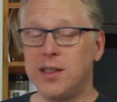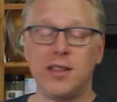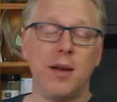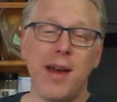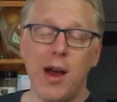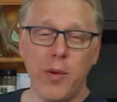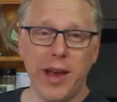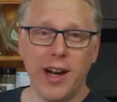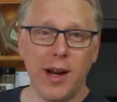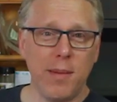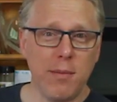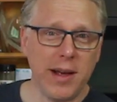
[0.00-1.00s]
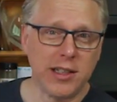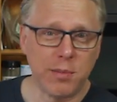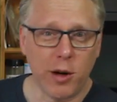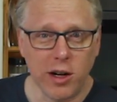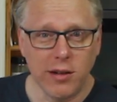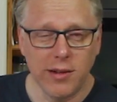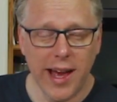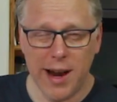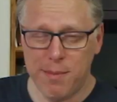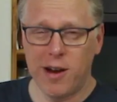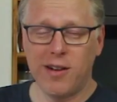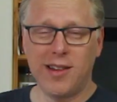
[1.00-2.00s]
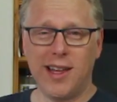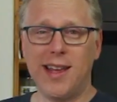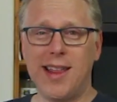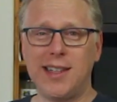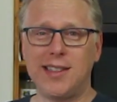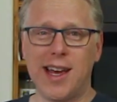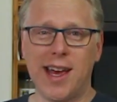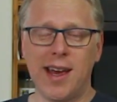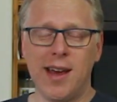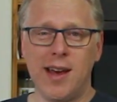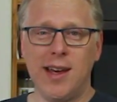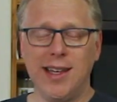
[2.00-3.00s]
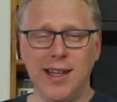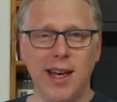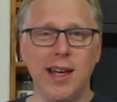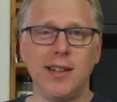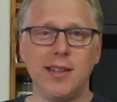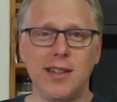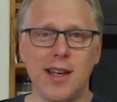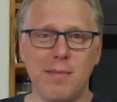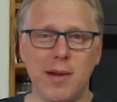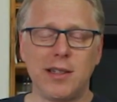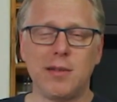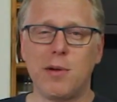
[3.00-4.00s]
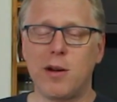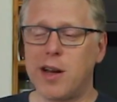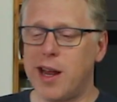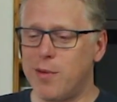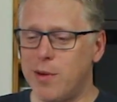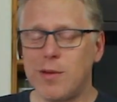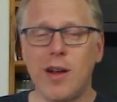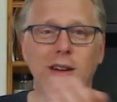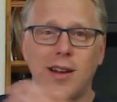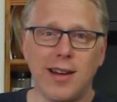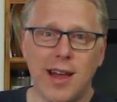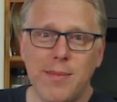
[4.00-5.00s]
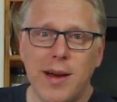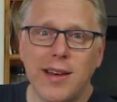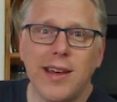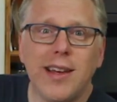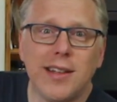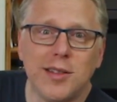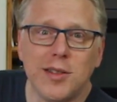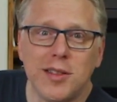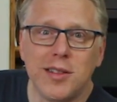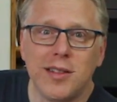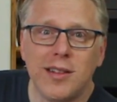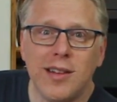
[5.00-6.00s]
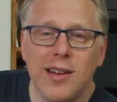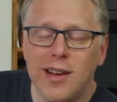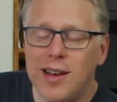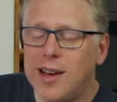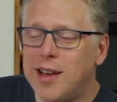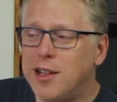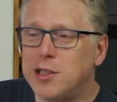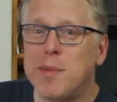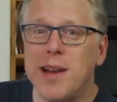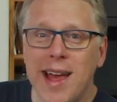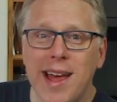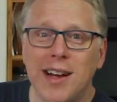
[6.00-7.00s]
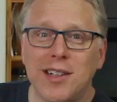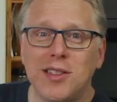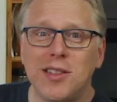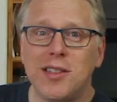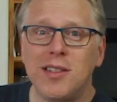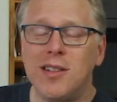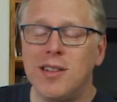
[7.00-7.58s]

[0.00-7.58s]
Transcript: Somehow we ended up in Pittsburgh and apparently they say yens in Pittsburgh and we were talking a lot about yens. There's bananas